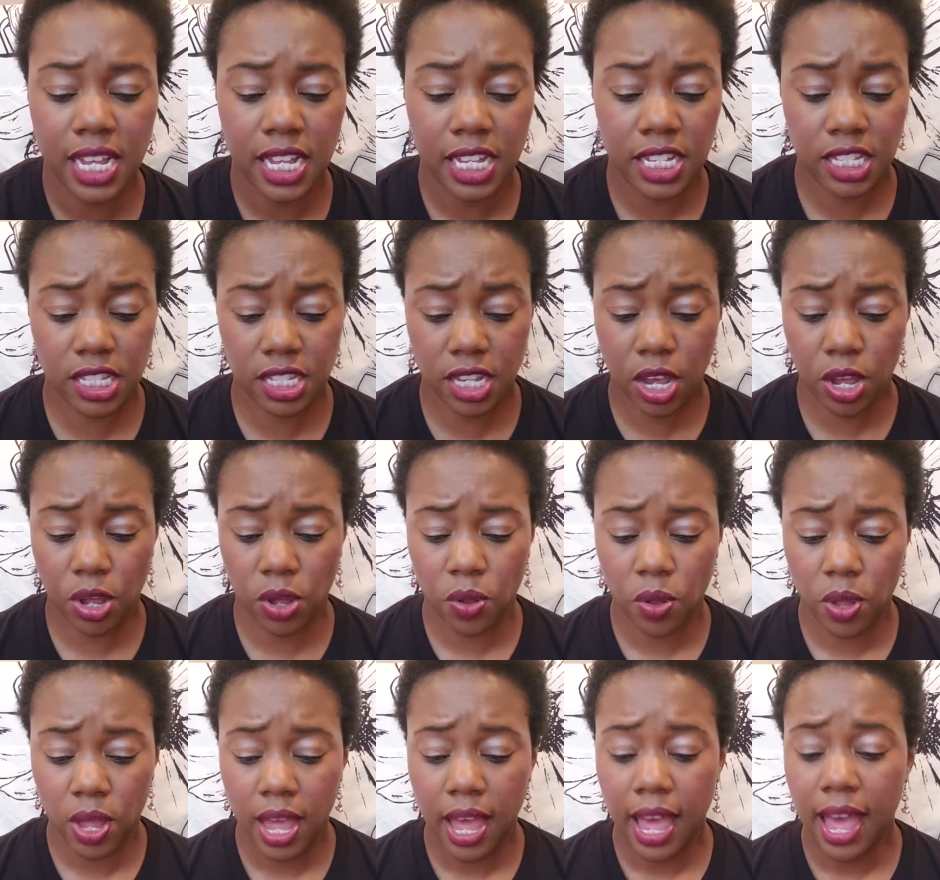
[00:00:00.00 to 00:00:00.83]

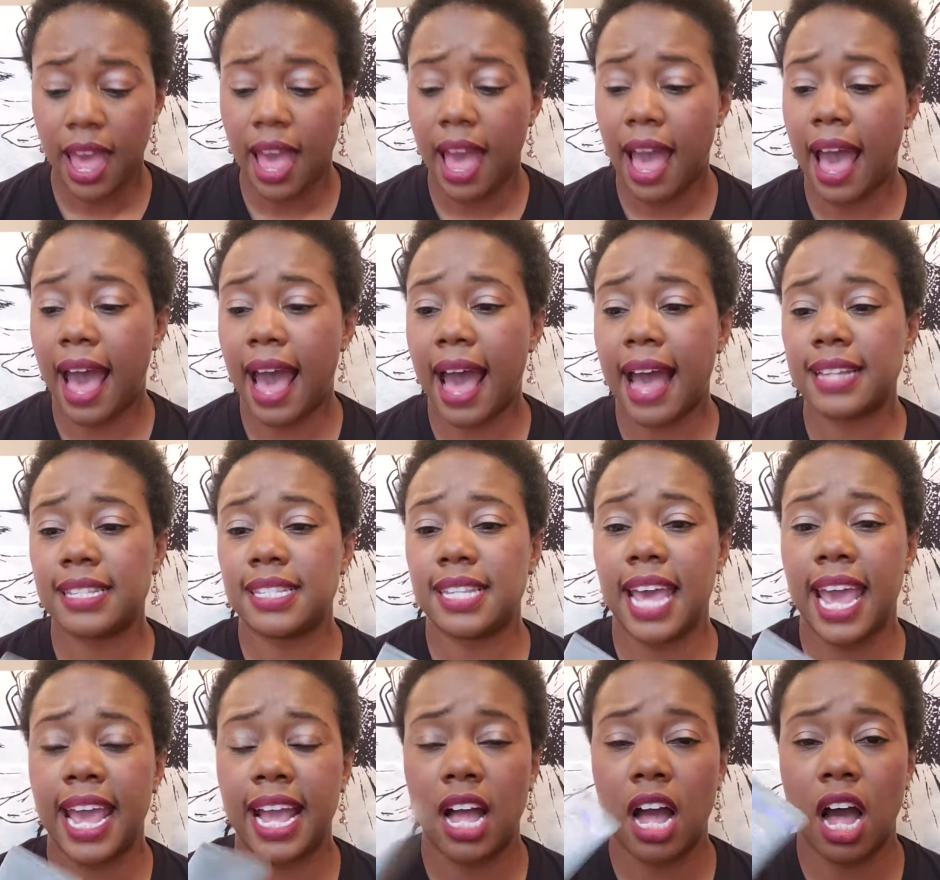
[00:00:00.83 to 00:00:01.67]
So I
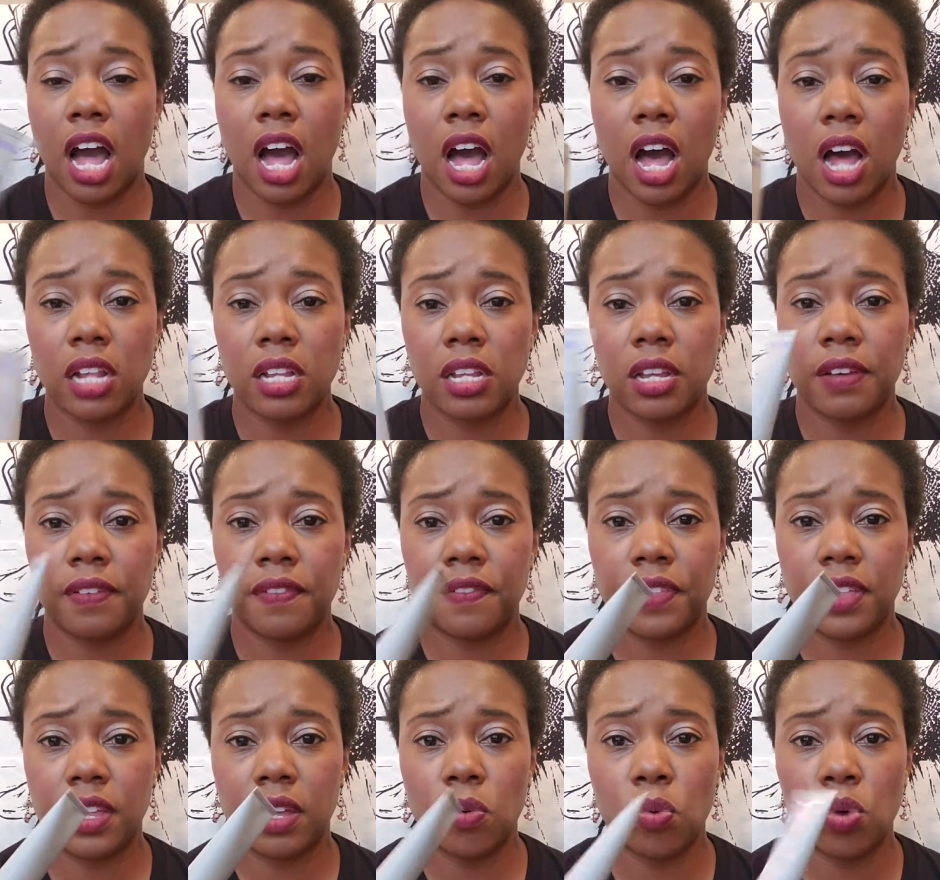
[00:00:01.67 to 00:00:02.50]
take all of
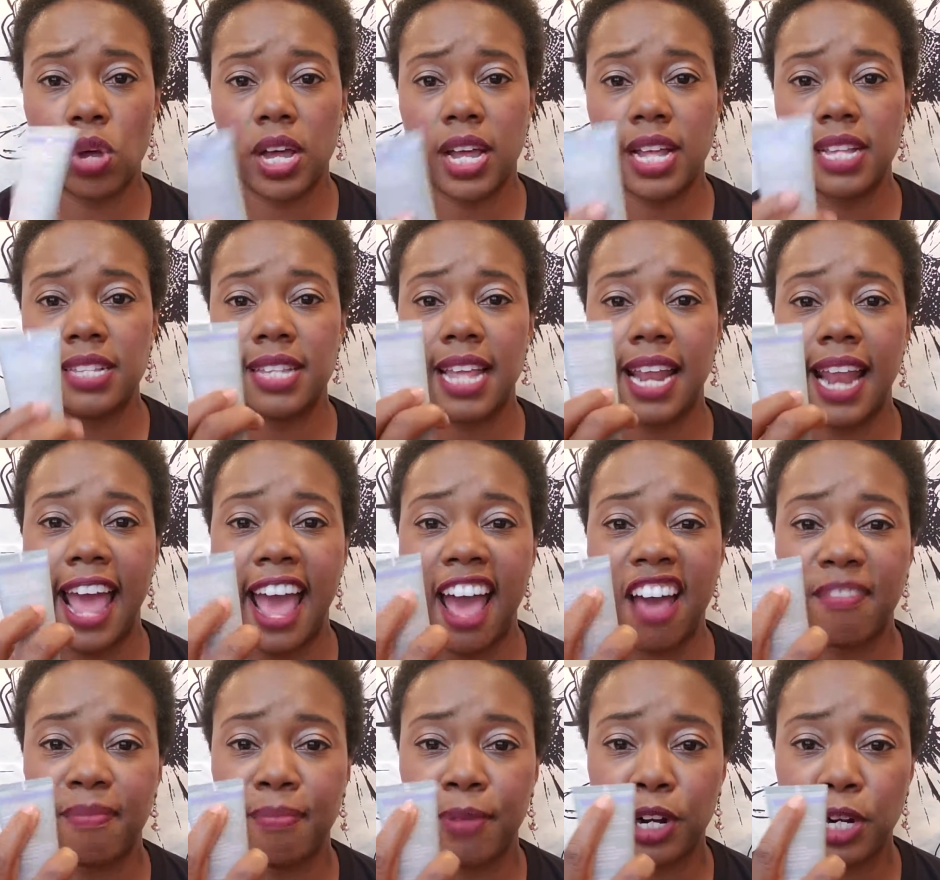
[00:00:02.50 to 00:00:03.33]
the ones that
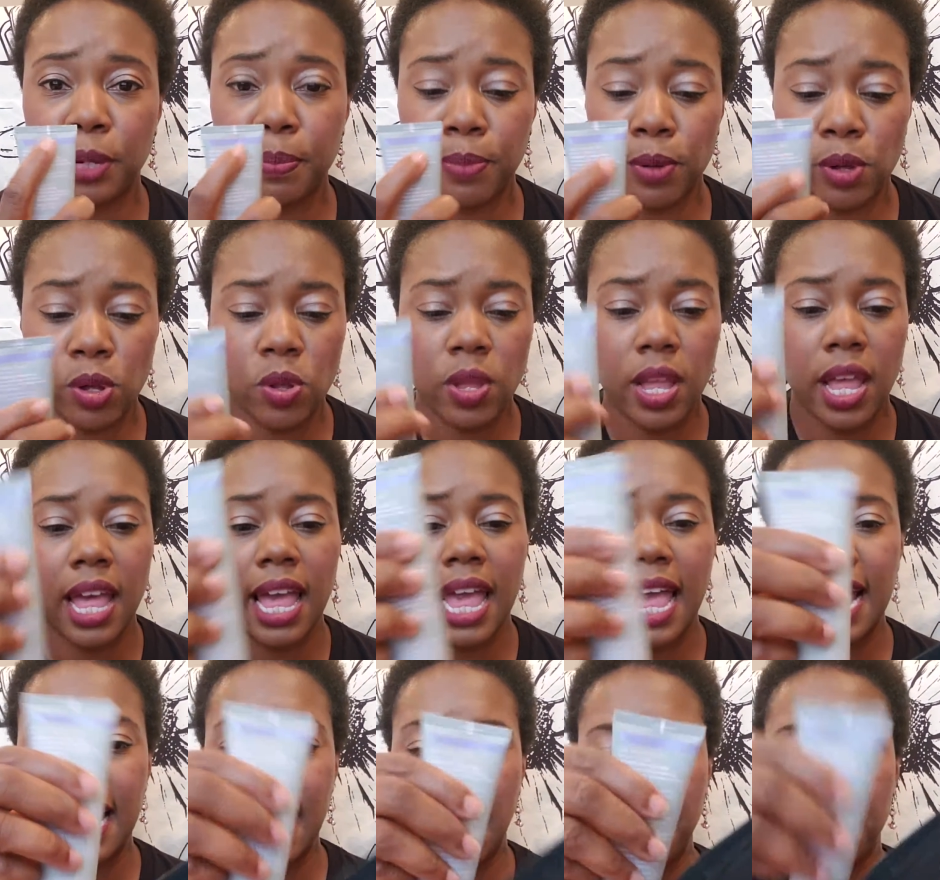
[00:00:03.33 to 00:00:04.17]
have purple
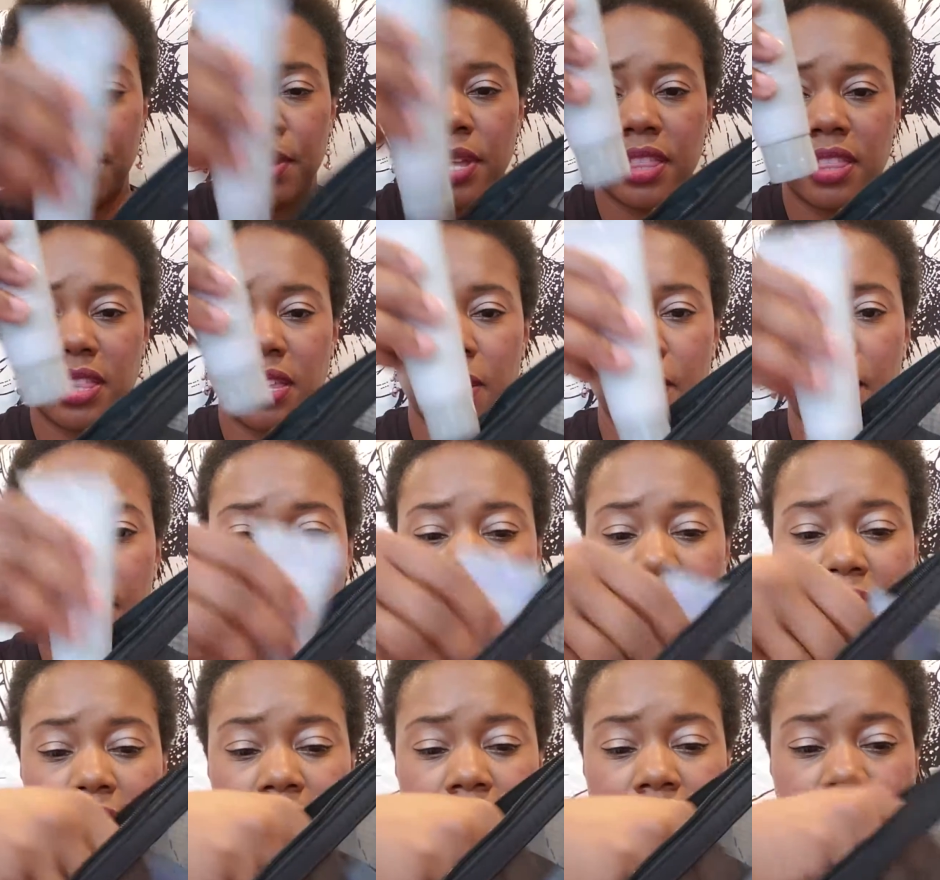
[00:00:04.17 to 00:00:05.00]
and I put them
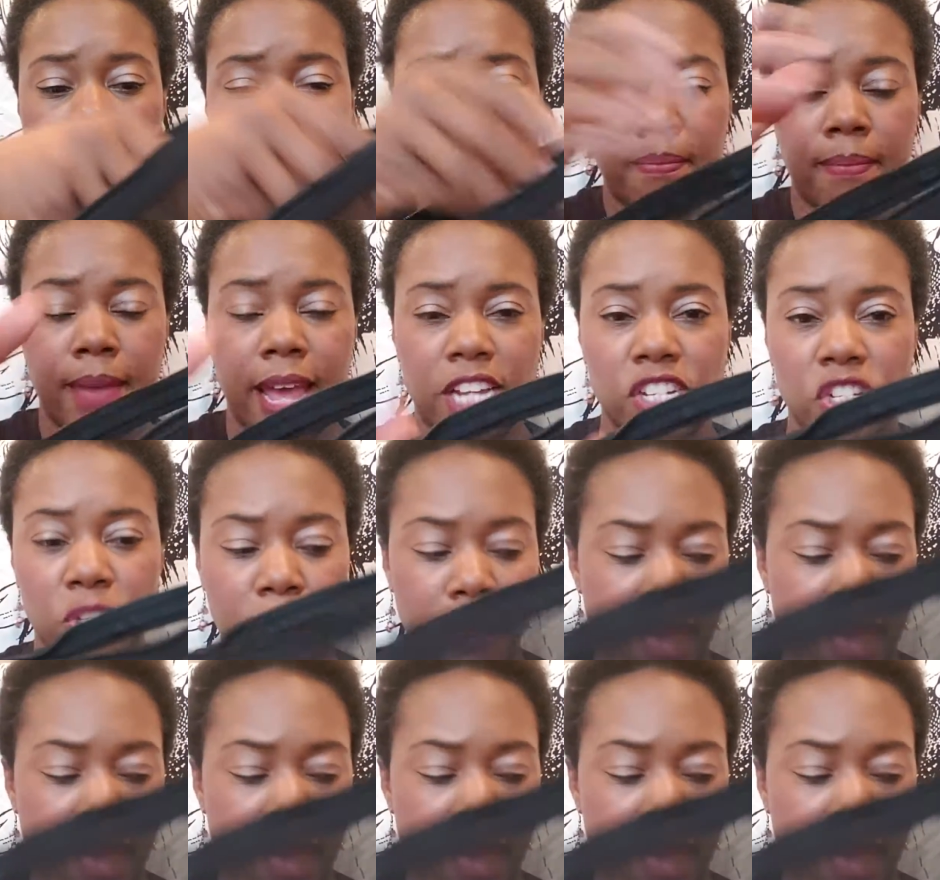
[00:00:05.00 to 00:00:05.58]
in the mesh